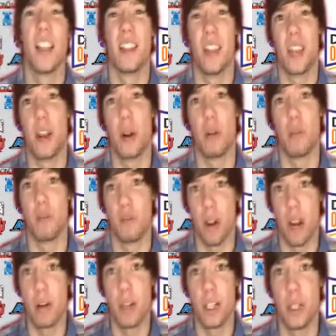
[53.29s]
They are
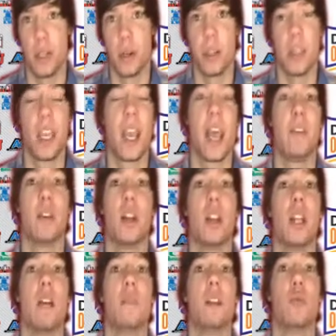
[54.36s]
very good. They have an
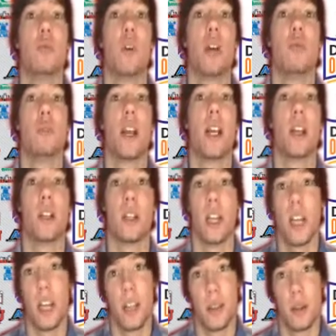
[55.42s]
11-1 record.